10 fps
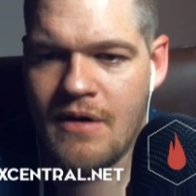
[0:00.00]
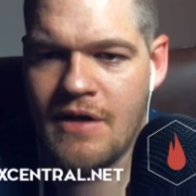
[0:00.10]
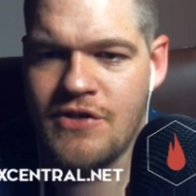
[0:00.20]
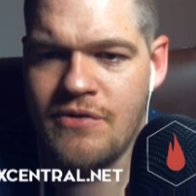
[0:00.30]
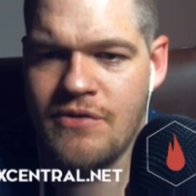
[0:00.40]

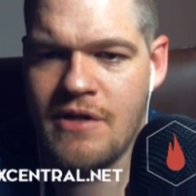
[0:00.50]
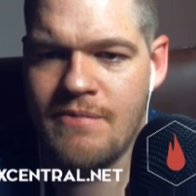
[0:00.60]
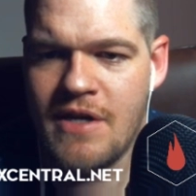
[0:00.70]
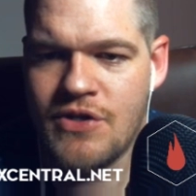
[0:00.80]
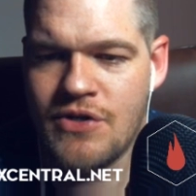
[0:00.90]
I do need to
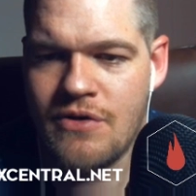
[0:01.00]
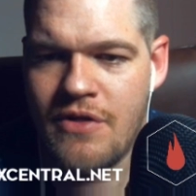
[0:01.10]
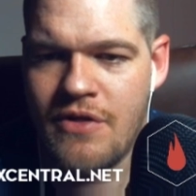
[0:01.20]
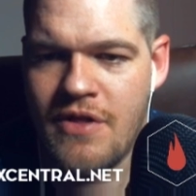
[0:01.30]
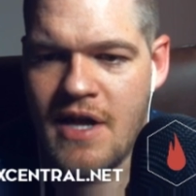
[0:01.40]
make
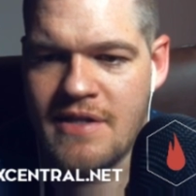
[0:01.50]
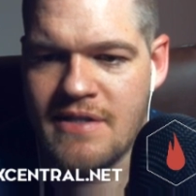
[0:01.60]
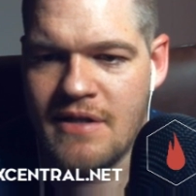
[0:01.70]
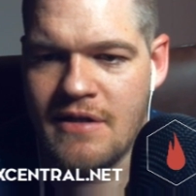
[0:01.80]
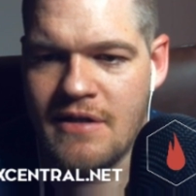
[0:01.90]
sure
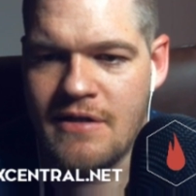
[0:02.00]
that